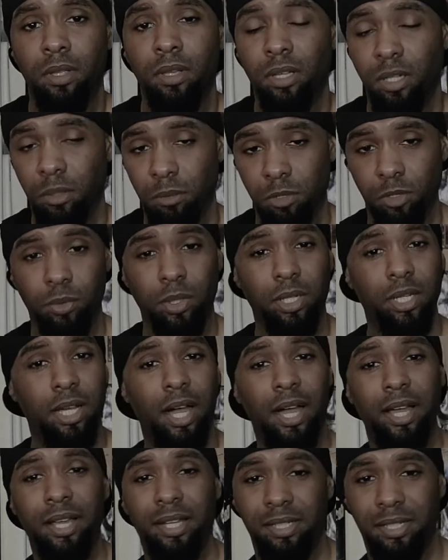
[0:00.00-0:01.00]
But it was really
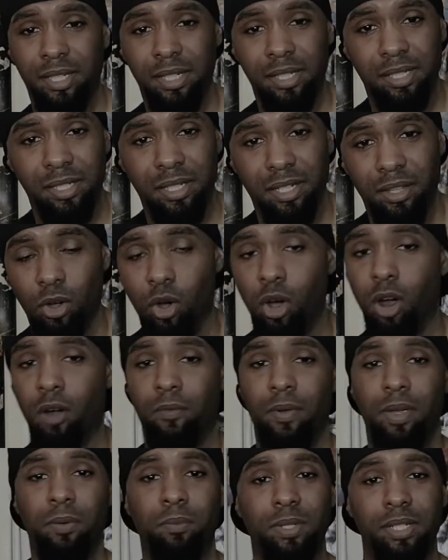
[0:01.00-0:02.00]
high intensity. The
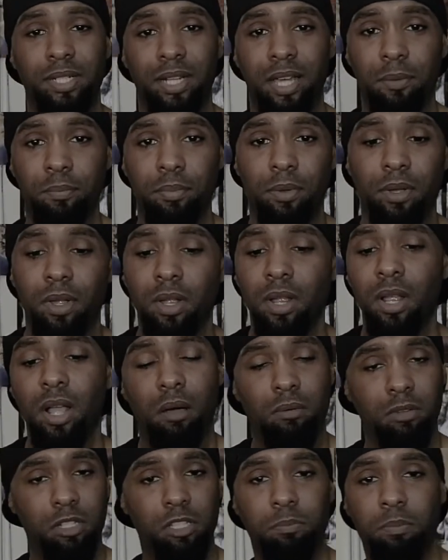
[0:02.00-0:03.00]
heart rate was up.
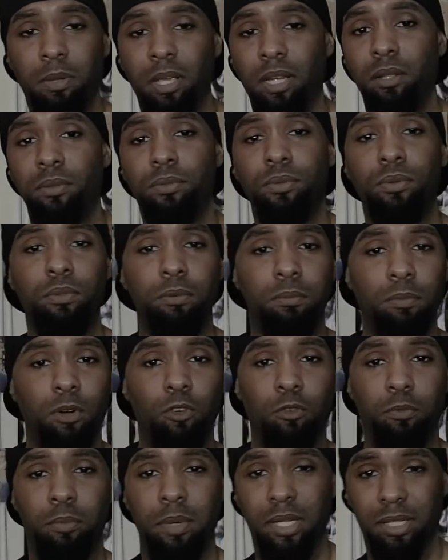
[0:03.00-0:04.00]
I was speeding through the
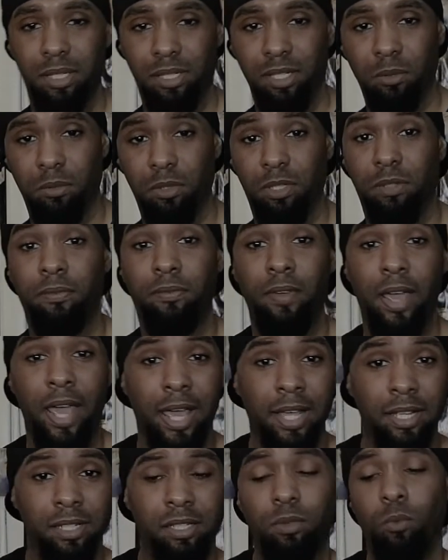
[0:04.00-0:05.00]
movements. It was
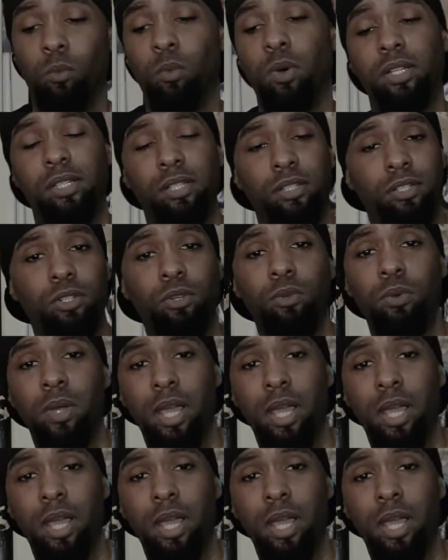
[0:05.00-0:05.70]
fast. It wasn't too